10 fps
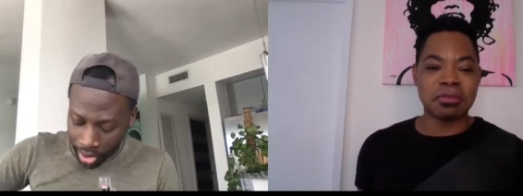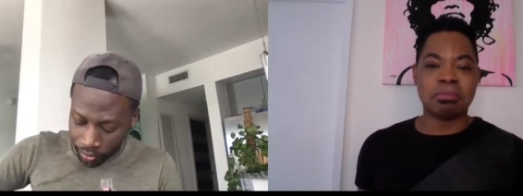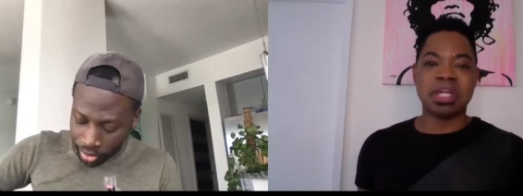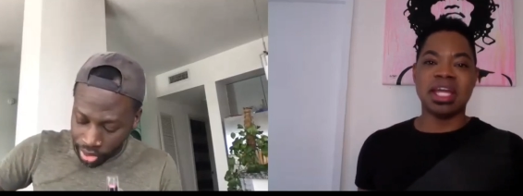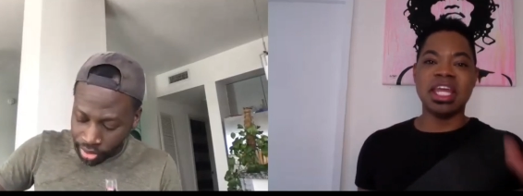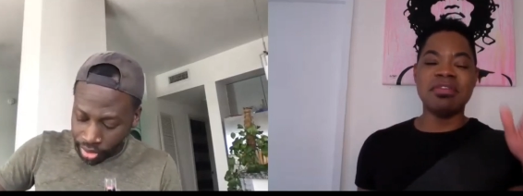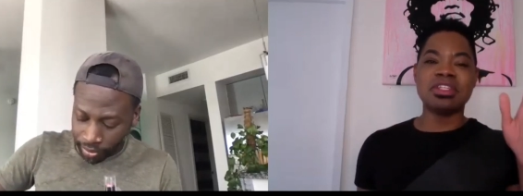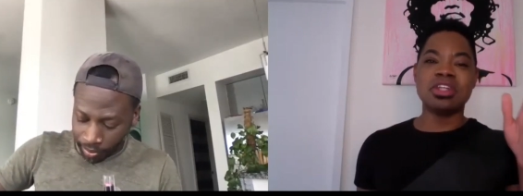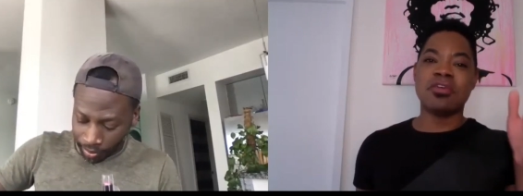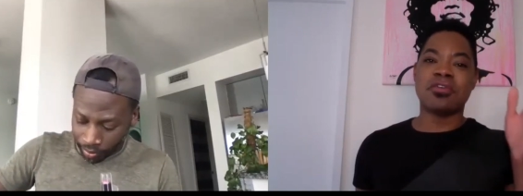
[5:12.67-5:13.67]
Speaker 1: Dineva is
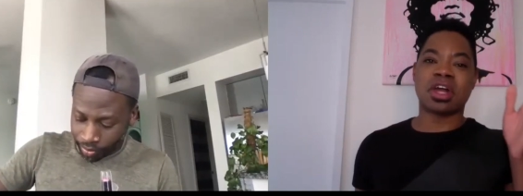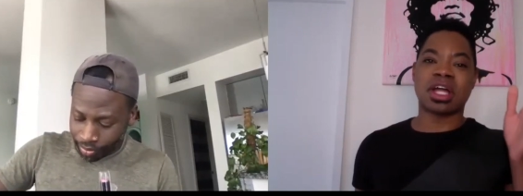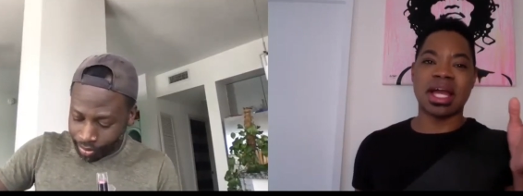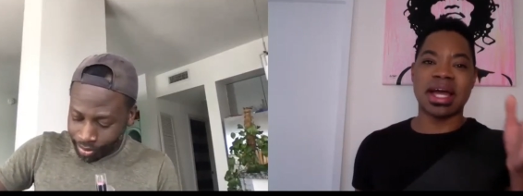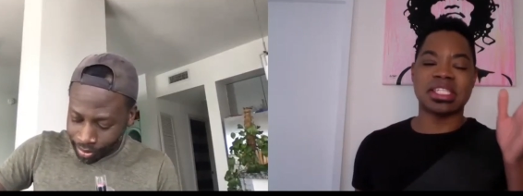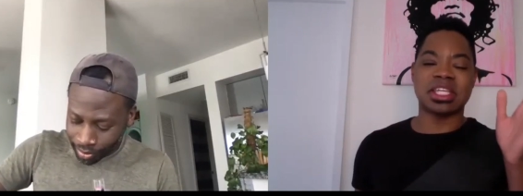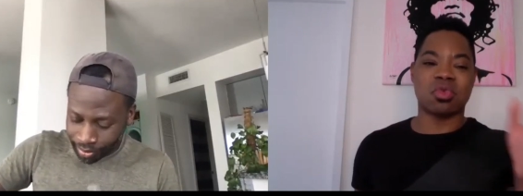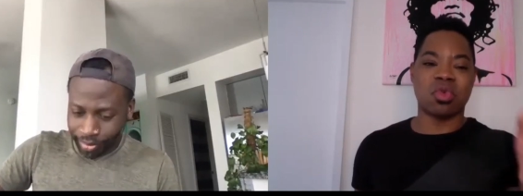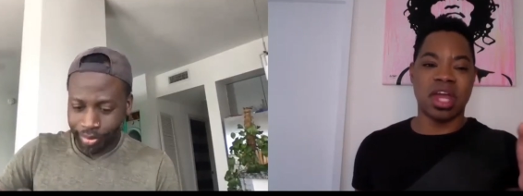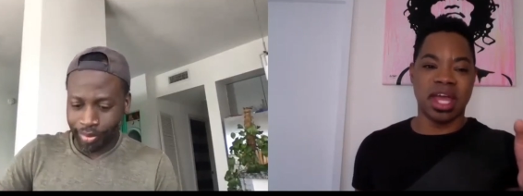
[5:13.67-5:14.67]
known for a classic
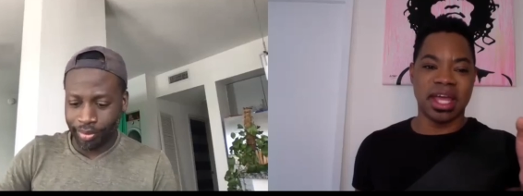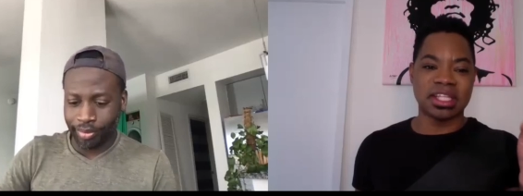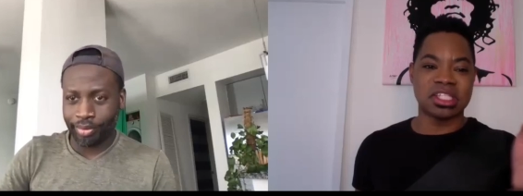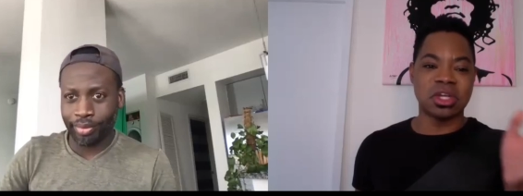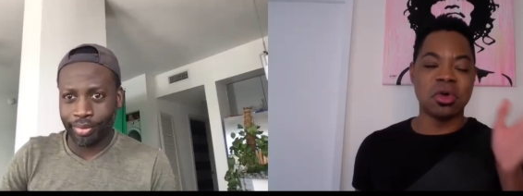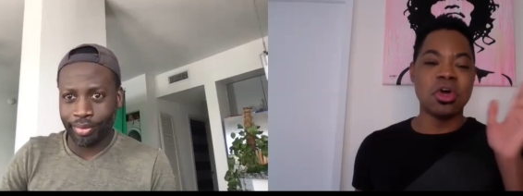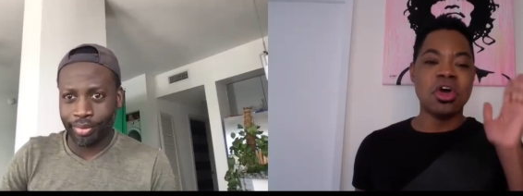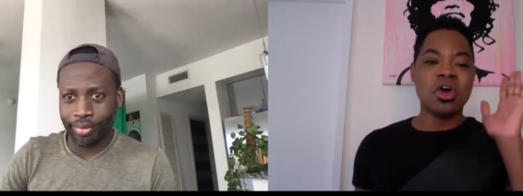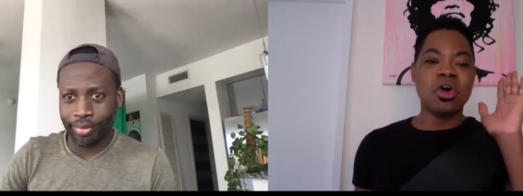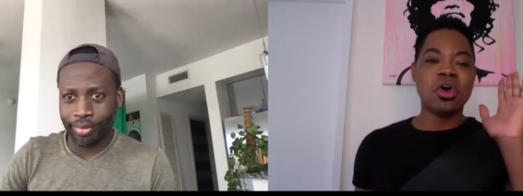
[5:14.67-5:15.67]
red. So
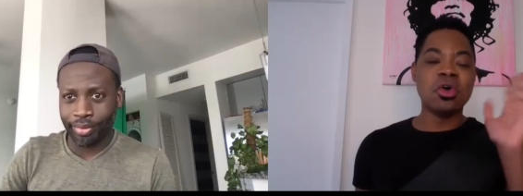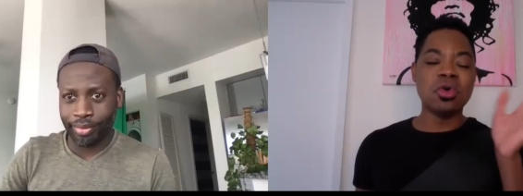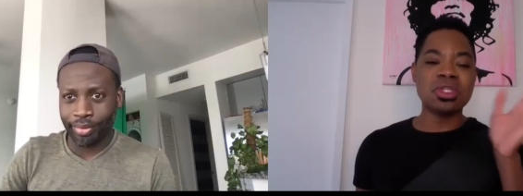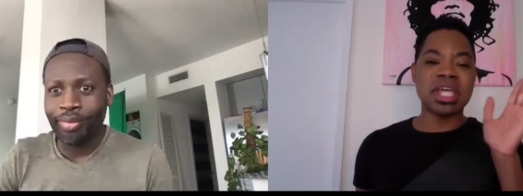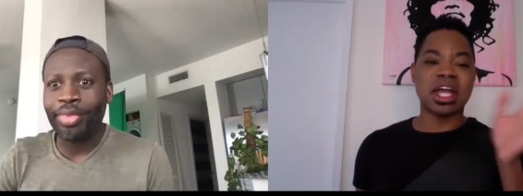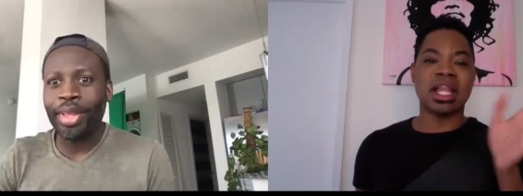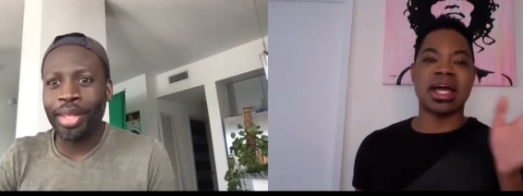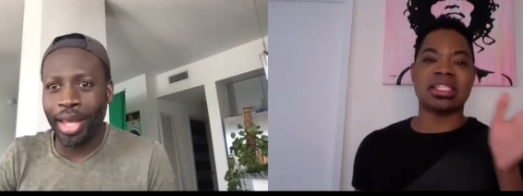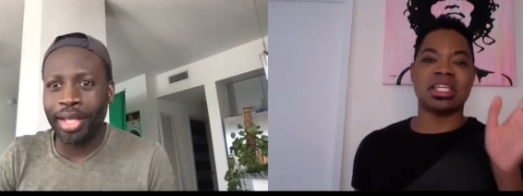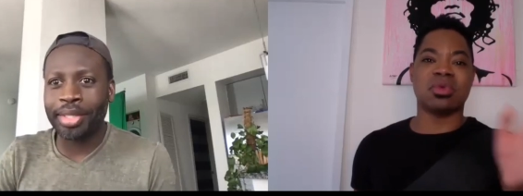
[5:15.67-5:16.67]
who's that
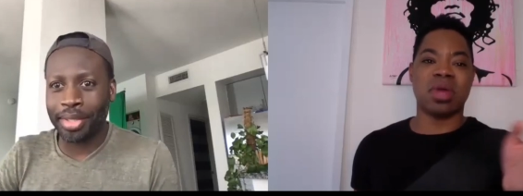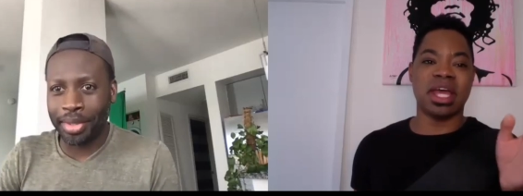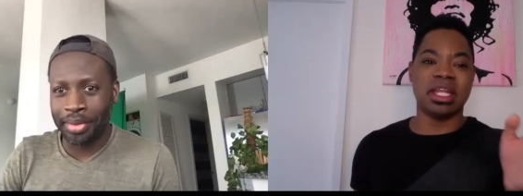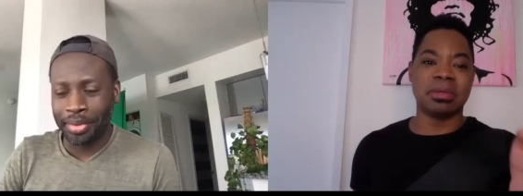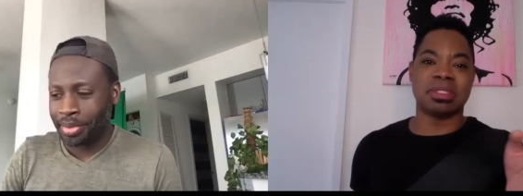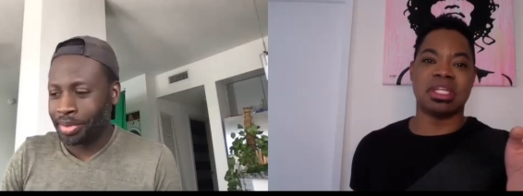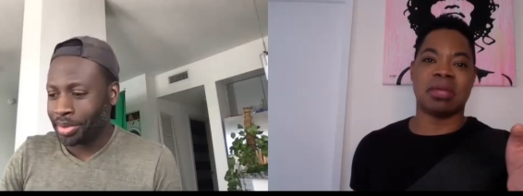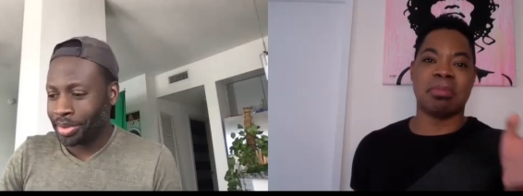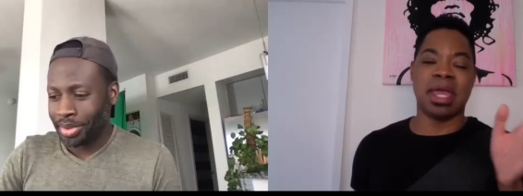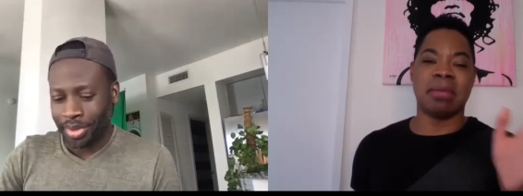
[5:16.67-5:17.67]
Speaker 2: classic yes. red lipstick
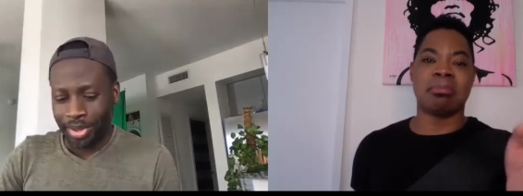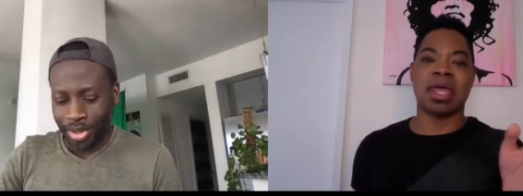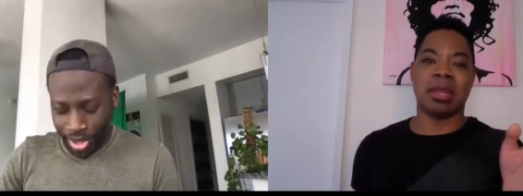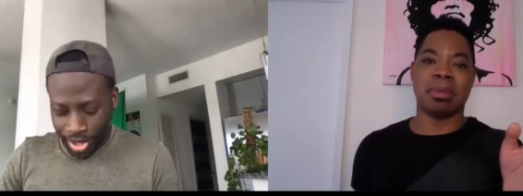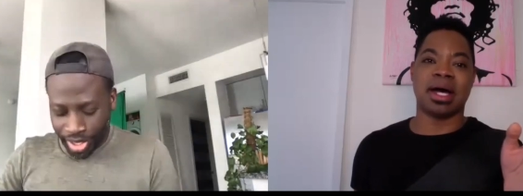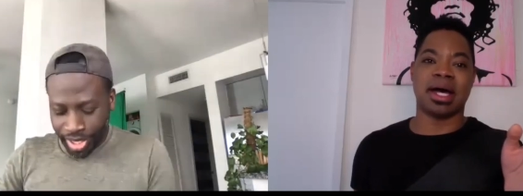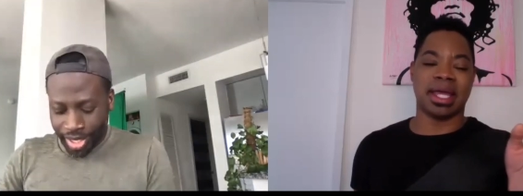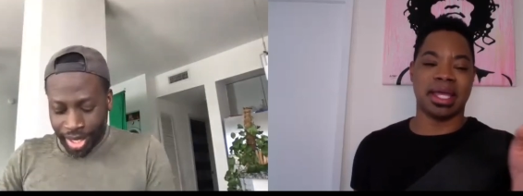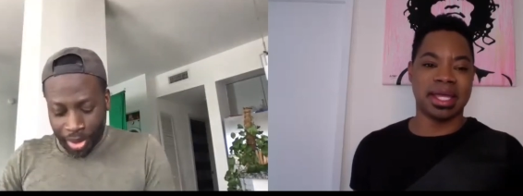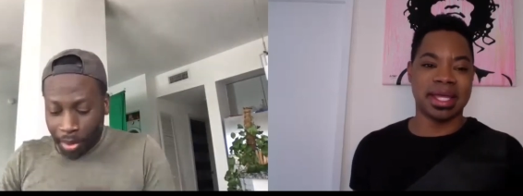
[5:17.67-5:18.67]
ba- made by?
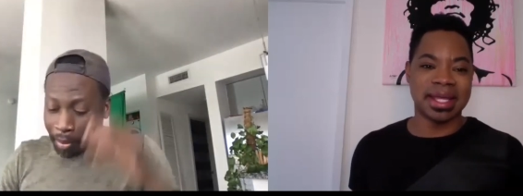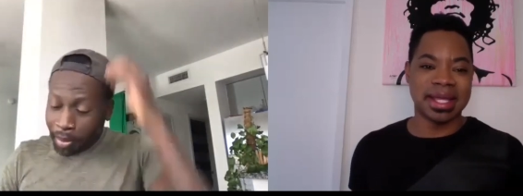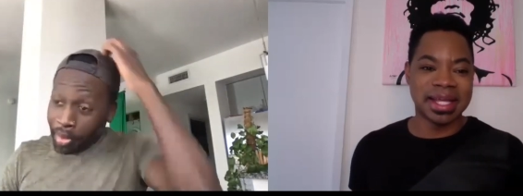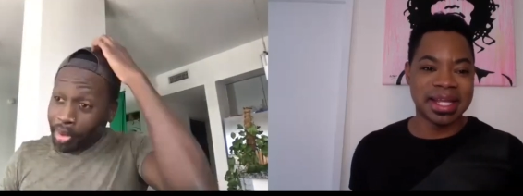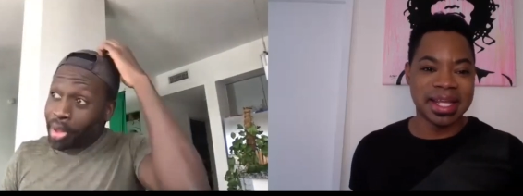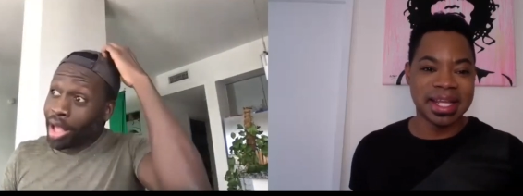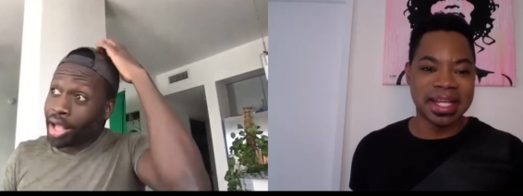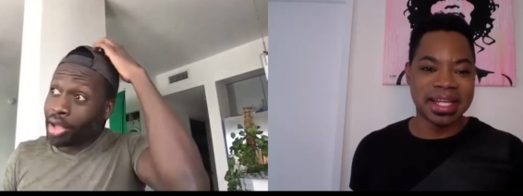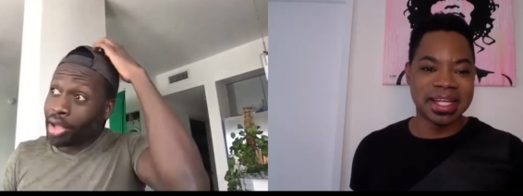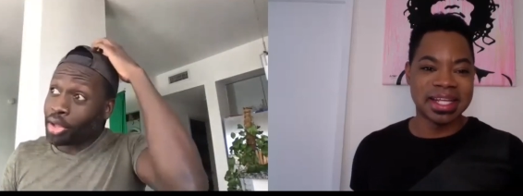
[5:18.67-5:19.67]
You
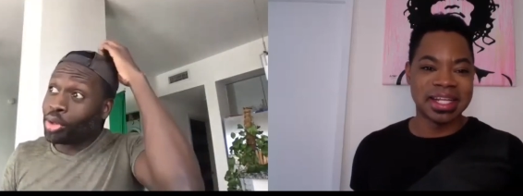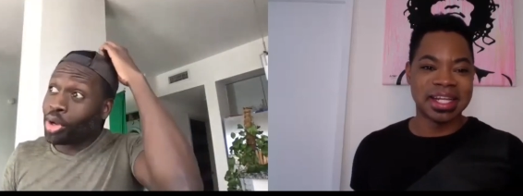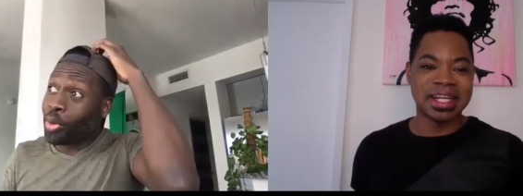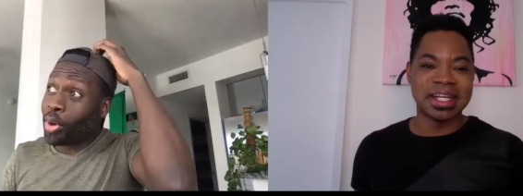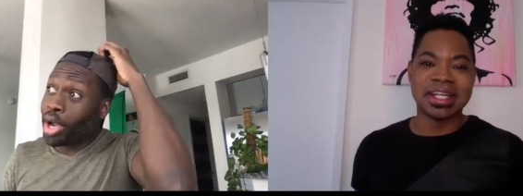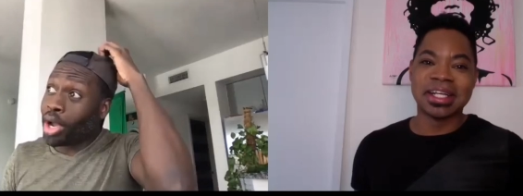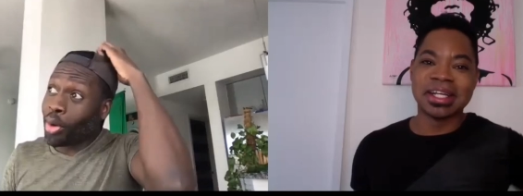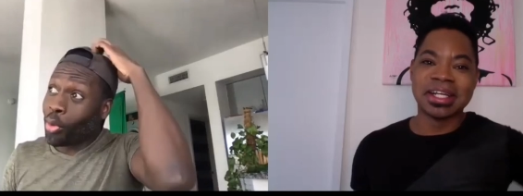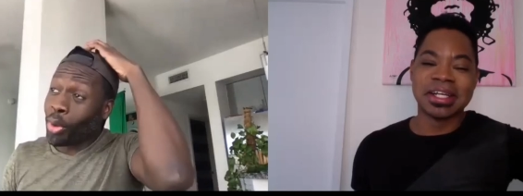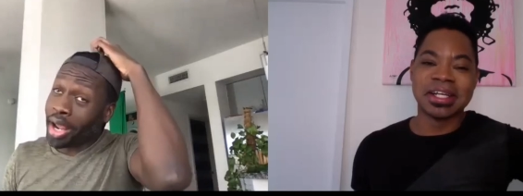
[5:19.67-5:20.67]
know what?
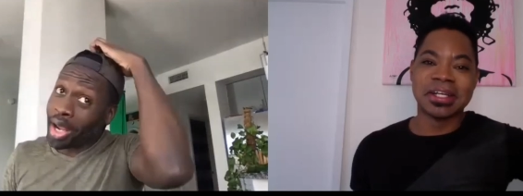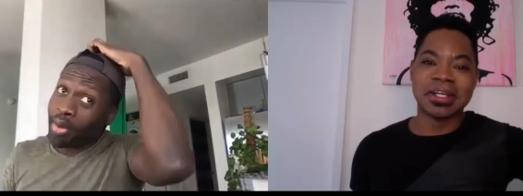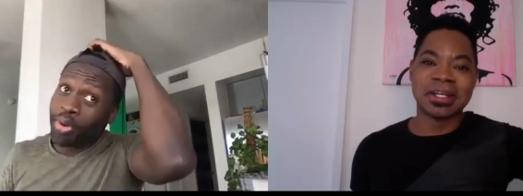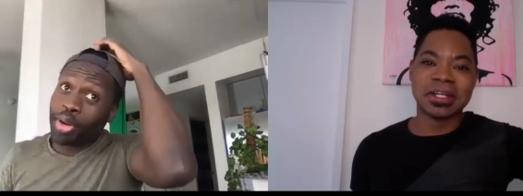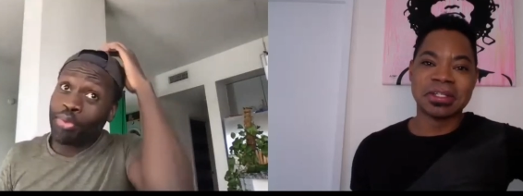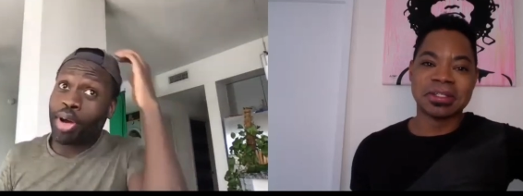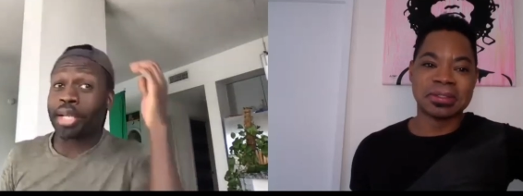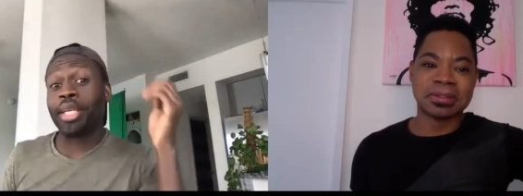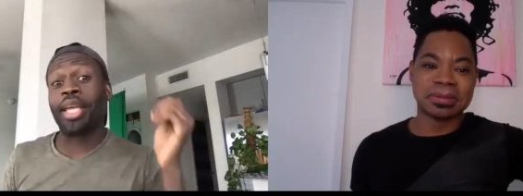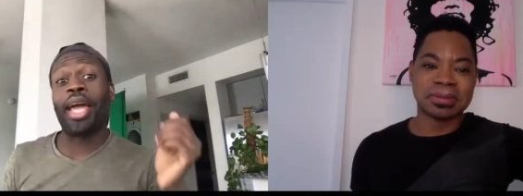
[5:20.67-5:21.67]
Wherever the fuck the gas